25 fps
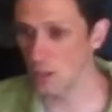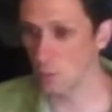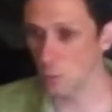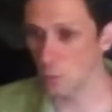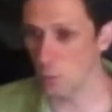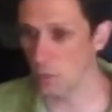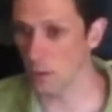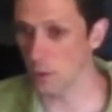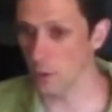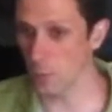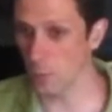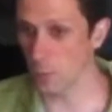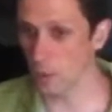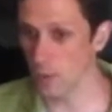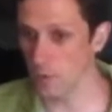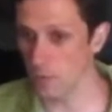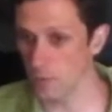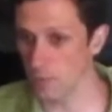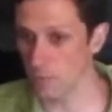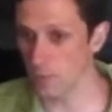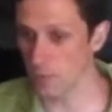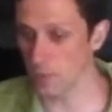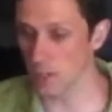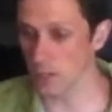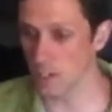where it went
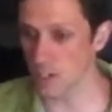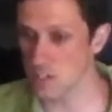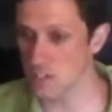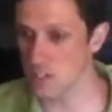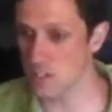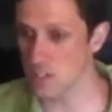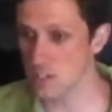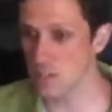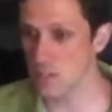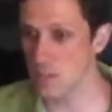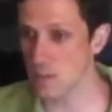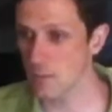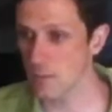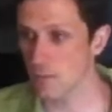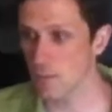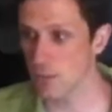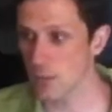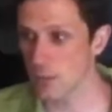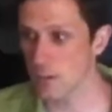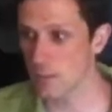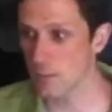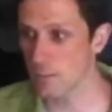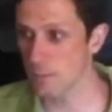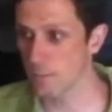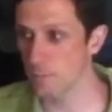from like 60
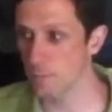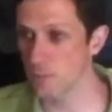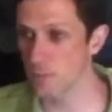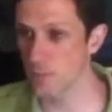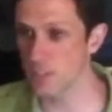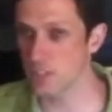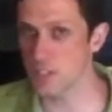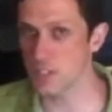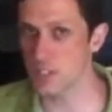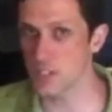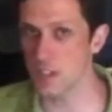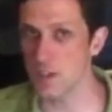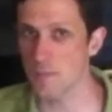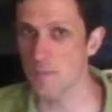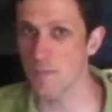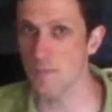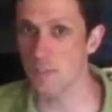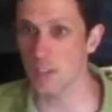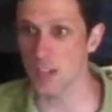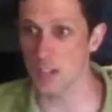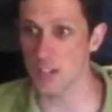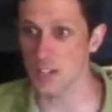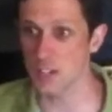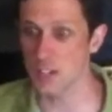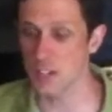feet to 10
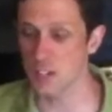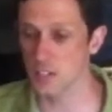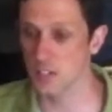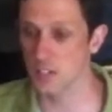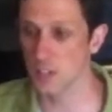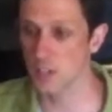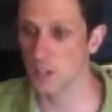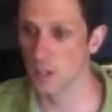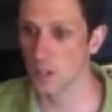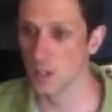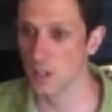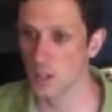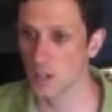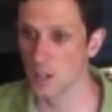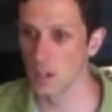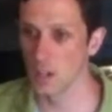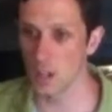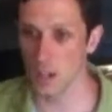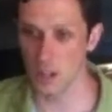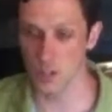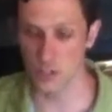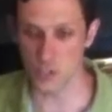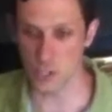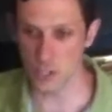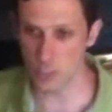feet,
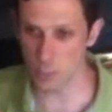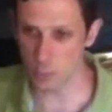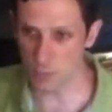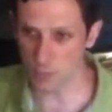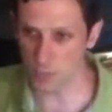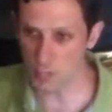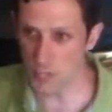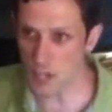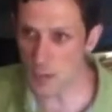and Jake would